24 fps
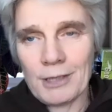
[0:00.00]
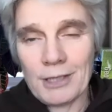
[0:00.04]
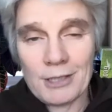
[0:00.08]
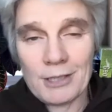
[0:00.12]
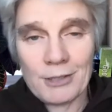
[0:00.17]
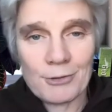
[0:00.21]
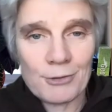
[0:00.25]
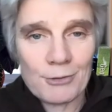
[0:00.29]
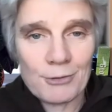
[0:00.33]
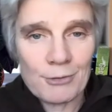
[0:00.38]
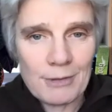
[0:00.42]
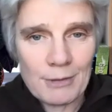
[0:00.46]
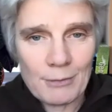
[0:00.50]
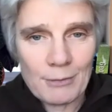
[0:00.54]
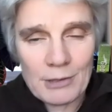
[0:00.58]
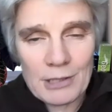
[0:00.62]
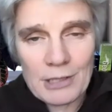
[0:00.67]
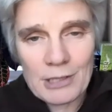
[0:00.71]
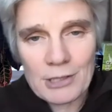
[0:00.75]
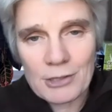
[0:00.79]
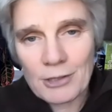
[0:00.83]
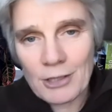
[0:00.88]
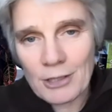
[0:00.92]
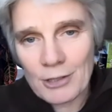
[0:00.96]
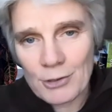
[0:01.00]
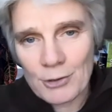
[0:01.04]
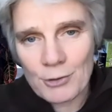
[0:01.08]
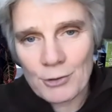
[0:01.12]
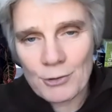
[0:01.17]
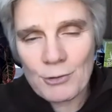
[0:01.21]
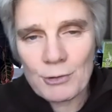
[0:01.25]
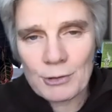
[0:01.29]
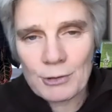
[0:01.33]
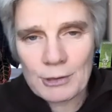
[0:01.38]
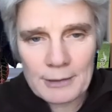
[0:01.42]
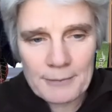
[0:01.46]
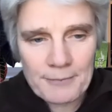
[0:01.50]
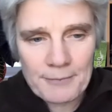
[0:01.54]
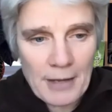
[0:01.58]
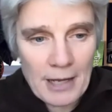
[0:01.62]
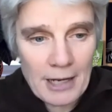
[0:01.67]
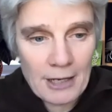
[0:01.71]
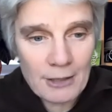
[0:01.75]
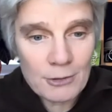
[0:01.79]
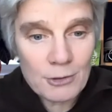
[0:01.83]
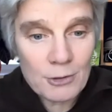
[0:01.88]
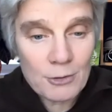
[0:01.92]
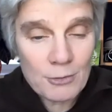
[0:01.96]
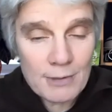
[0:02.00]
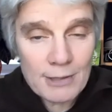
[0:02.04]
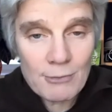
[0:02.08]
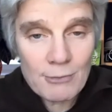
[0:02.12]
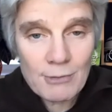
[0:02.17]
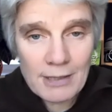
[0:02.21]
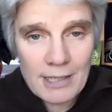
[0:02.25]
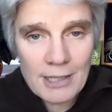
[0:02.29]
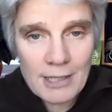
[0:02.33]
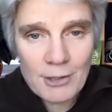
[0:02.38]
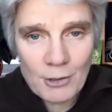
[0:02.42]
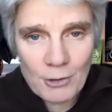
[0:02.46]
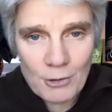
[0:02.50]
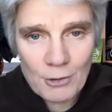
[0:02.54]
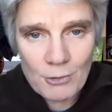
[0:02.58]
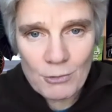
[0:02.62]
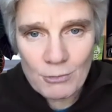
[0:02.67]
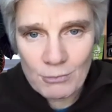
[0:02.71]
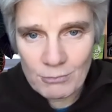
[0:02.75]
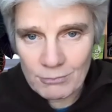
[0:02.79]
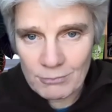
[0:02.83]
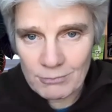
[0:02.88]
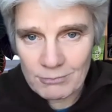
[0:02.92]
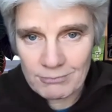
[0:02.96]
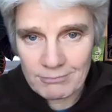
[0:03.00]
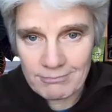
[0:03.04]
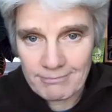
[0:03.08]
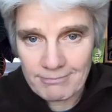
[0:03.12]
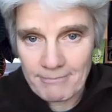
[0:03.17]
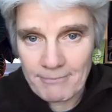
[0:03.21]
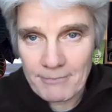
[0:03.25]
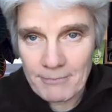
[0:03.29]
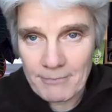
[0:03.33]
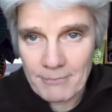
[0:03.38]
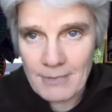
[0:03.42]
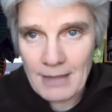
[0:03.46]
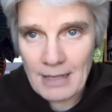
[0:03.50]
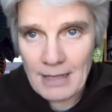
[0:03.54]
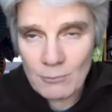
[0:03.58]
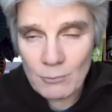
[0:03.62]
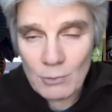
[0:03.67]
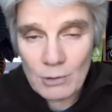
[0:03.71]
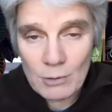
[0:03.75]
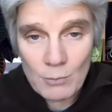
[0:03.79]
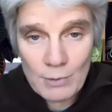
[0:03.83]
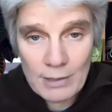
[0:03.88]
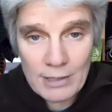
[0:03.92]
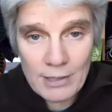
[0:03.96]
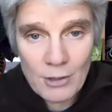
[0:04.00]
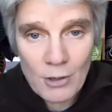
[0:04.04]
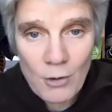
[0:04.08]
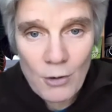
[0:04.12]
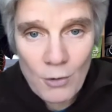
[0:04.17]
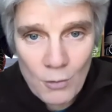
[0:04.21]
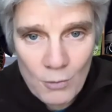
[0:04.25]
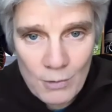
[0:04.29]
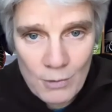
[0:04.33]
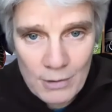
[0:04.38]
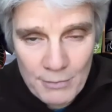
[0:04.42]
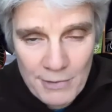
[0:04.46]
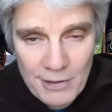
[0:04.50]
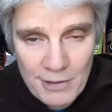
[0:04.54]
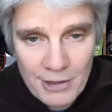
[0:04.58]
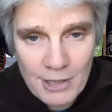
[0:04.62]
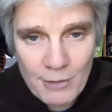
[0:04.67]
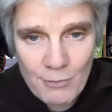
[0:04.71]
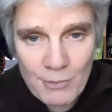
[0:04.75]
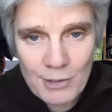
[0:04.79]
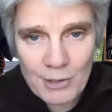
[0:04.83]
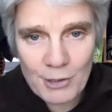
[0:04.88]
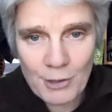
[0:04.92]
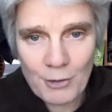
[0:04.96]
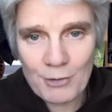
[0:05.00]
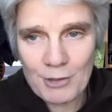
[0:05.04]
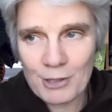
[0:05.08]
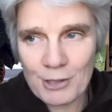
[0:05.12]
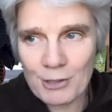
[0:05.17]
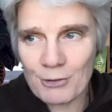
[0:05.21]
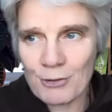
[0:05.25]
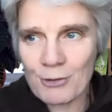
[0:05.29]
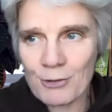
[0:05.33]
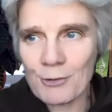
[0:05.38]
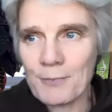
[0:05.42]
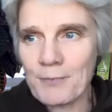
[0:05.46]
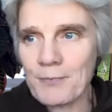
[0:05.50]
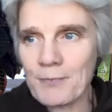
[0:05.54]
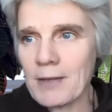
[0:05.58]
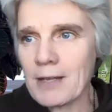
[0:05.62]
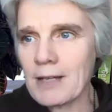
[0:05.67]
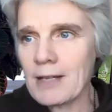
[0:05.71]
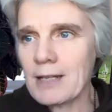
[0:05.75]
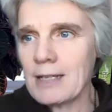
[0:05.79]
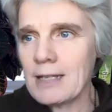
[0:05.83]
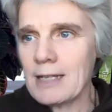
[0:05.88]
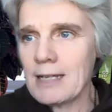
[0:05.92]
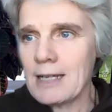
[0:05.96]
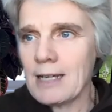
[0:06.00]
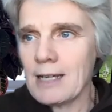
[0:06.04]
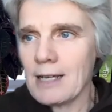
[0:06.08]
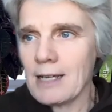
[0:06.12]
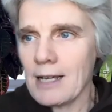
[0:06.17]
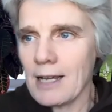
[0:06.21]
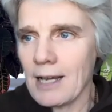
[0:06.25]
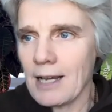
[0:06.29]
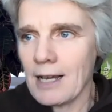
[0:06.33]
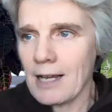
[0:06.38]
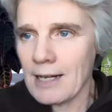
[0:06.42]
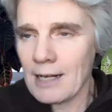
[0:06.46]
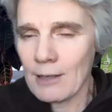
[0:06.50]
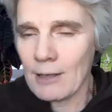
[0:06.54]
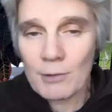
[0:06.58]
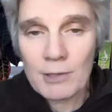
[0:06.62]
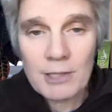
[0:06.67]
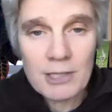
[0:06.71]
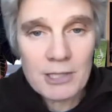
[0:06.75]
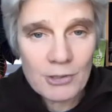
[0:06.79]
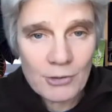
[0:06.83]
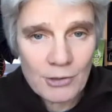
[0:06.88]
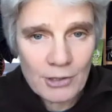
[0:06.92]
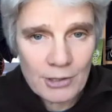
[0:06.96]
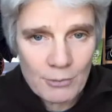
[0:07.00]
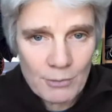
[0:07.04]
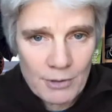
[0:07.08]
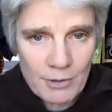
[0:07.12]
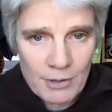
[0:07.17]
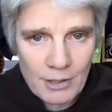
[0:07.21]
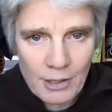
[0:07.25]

is true and what is not true, or how do we really know that what we know, what we think we know, is true. And I want to start with a